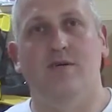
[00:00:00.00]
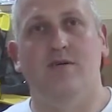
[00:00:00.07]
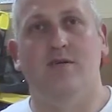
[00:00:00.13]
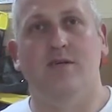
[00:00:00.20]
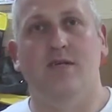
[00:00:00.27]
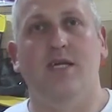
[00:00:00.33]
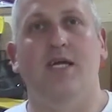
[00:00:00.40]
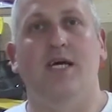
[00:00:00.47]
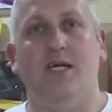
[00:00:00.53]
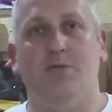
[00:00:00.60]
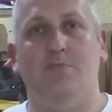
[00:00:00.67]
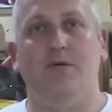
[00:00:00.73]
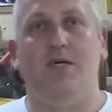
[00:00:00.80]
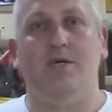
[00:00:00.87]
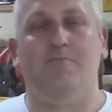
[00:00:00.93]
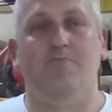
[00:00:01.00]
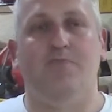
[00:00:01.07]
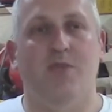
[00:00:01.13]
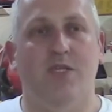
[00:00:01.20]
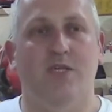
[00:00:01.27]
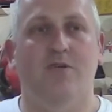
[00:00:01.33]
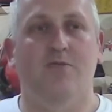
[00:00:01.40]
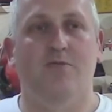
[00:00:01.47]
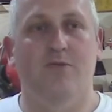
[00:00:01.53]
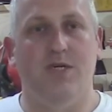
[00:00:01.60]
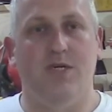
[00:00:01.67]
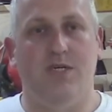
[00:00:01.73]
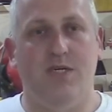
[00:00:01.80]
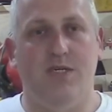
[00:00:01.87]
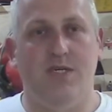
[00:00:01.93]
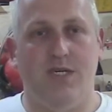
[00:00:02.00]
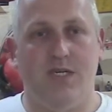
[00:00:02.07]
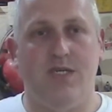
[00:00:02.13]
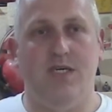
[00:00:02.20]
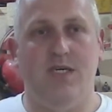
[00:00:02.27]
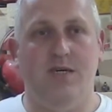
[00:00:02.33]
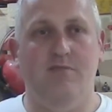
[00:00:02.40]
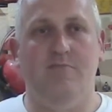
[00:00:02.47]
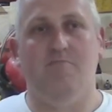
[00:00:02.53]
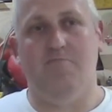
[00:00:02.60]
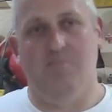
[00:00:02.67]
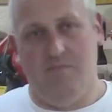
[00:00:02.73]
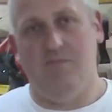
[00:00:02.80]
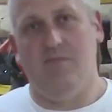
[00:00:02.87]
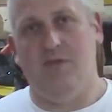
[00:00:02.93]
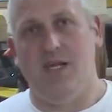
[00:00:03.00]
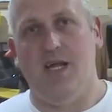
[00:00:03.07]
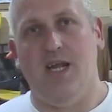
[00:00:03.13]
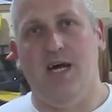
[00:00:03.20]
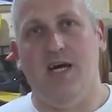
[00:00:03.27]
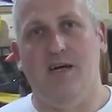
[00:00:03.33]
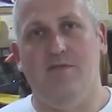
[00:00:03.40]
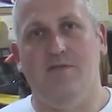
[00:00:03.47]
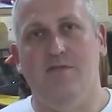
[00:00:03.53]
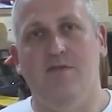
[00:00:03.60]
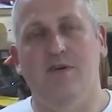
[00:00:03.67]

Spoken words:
the next bit, which is actually the lathe.